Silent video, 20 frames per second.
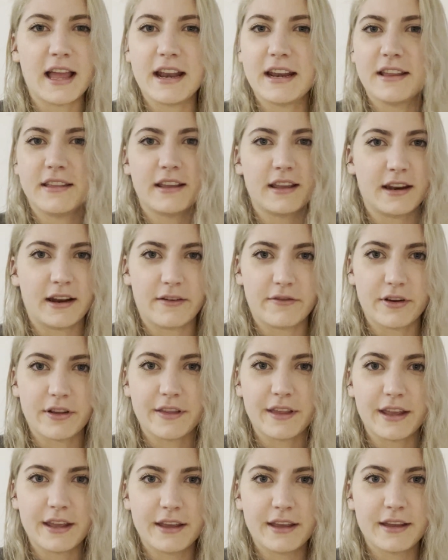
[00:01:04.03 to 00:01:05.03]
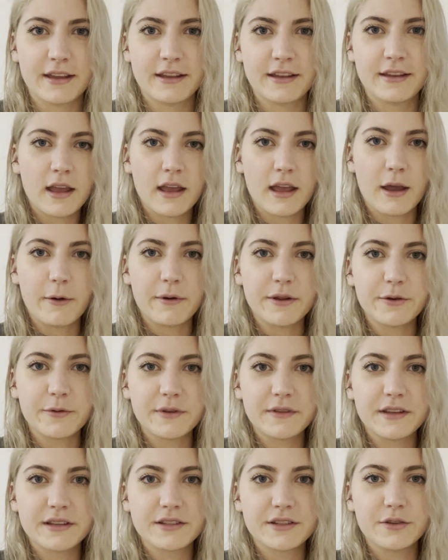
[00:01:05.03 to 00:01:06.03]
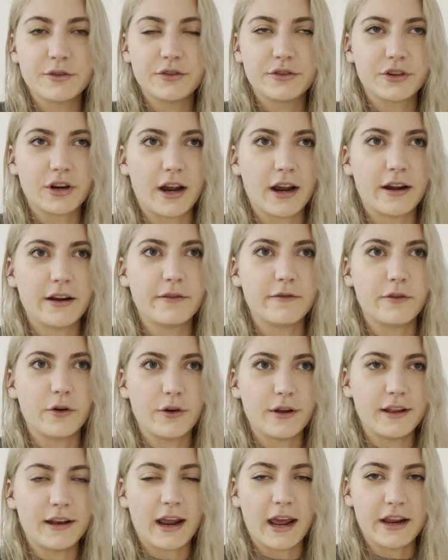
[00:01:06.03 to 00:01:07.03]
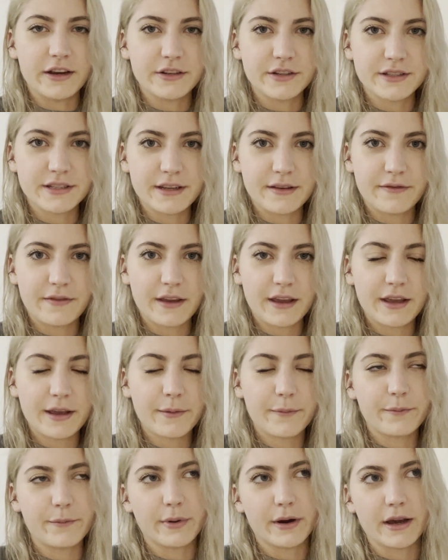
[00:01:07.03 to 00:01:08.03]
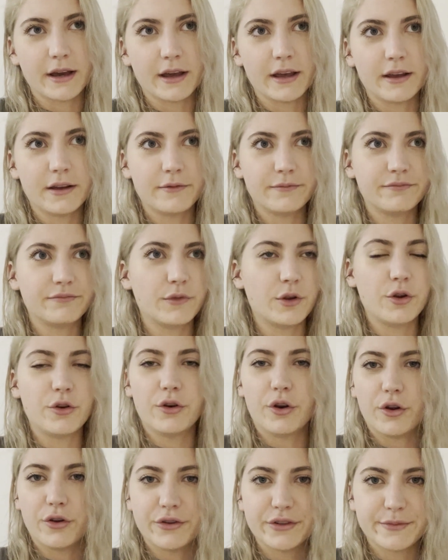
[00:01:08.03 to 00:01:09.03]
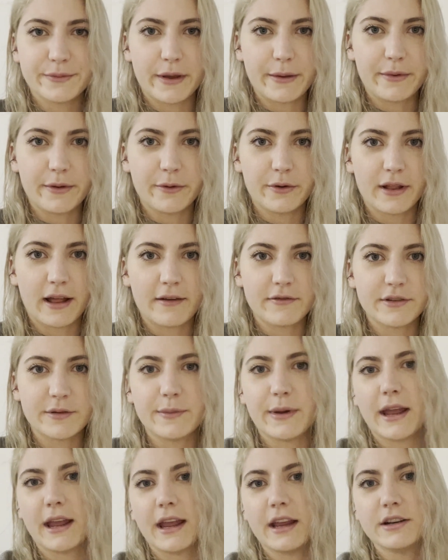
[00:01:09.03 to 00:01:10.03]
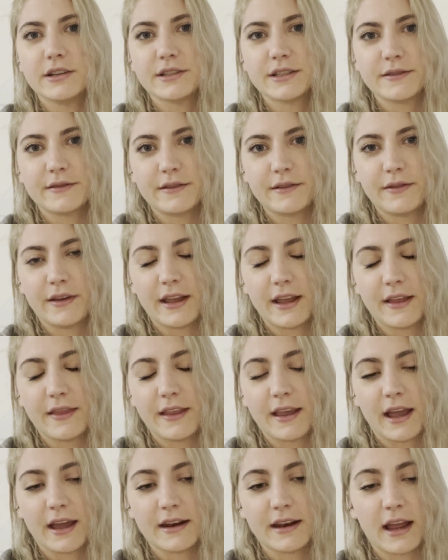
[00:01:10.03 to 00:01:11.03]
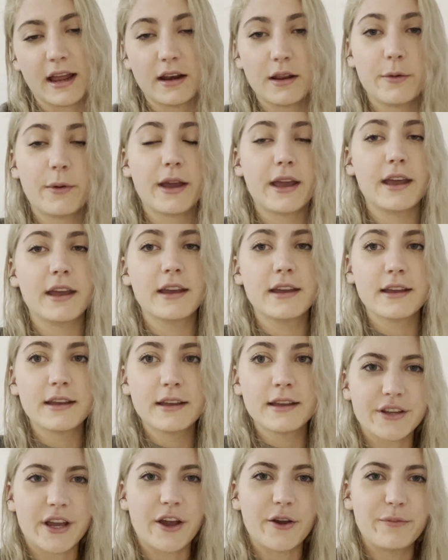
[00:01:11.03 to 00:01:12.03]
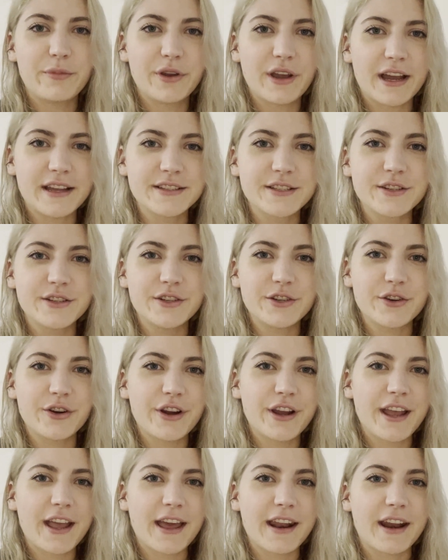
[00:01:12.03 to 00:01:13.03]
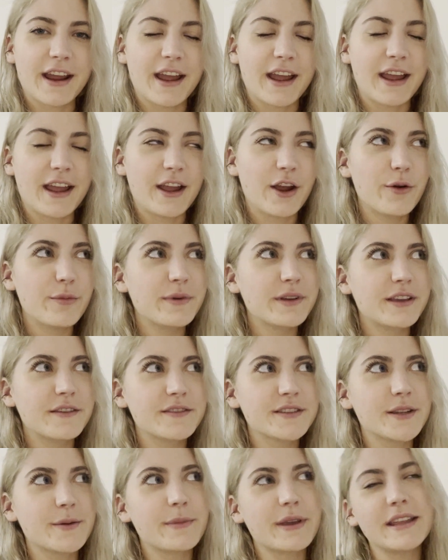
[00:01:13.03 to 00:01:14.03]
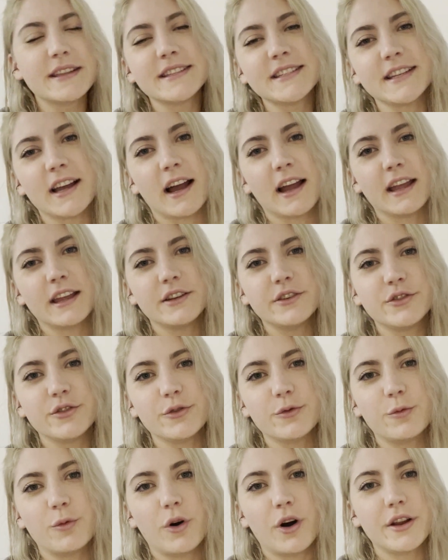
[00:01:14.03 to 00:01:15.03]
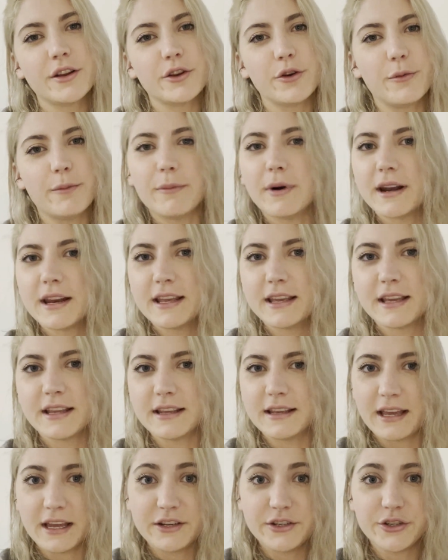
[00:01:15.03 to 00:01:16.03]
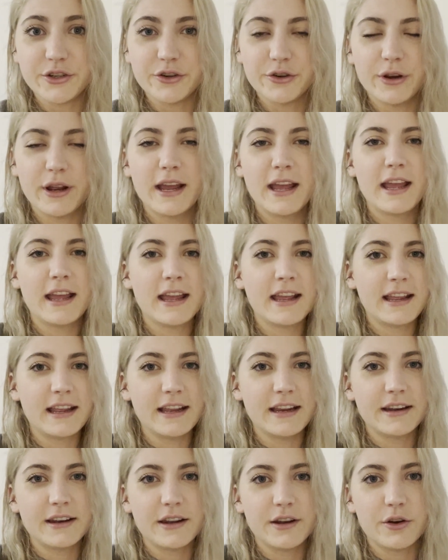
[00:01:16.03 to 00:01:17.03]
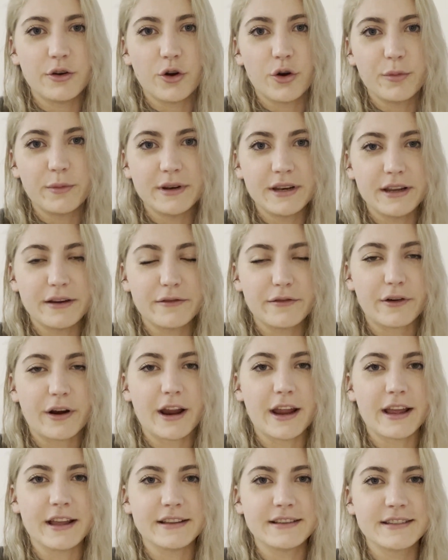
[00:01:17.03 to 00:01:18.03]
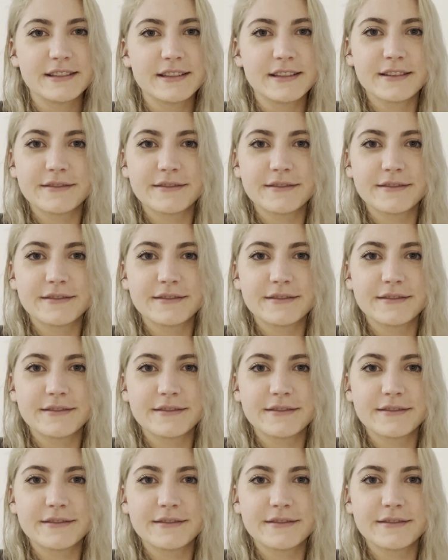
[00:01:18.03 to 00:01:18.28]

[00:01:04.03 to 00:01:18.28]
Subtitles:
anything and everything. And we're doing this to try and avoid agency fee, but who knows, maybe we'll have to pay agency fee in the end anyway. So I hope you guys enjoy, and I hope it gives some insight into what your money can get you in Normandy, France.